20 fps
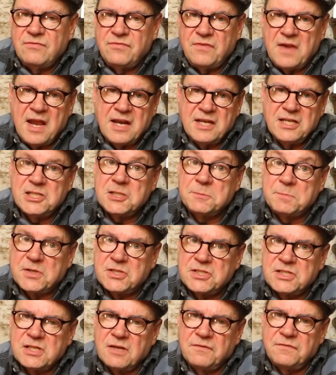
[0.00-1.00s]
very
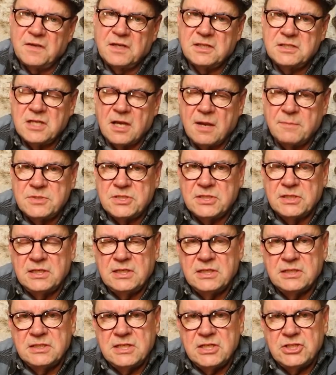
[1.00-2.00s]
specific terms and
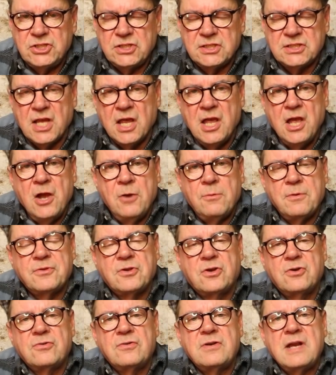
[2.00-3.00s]
conditions with
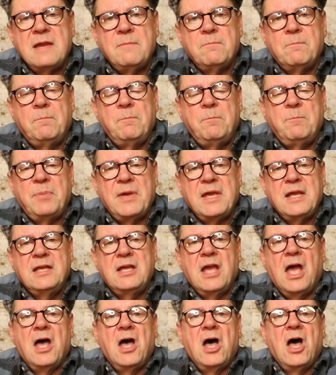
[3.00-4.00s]
great
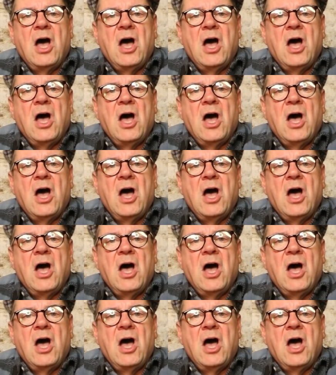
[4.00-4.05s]
big